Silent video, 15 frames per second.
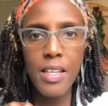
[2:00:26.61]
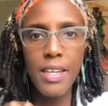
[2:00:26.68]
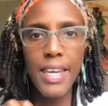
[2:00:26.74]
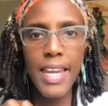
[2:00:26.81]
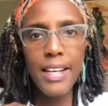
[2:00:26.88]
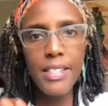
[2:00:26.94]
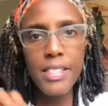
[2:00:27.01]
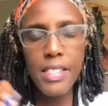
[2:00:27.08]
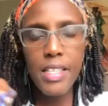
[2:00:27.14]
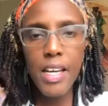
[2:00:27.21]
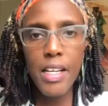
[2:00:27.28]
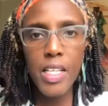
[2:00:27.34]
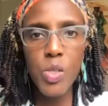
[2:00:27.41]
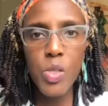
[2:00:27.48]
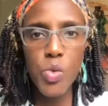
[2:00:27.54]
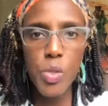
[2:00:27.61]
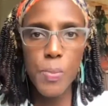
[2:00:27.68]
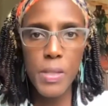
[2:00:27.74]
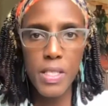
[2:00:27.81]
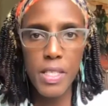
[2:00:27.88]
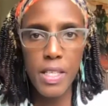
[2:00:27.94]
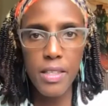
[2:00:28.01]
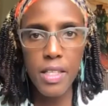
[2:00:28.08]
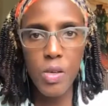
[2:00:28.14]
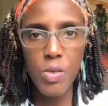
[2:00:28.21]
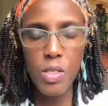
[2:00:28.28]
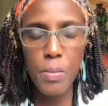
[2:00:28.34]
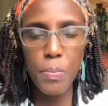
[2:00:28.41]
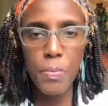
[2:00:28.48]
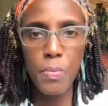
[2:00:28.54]
next year, it won't be
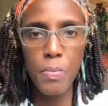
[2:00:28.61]
10,000.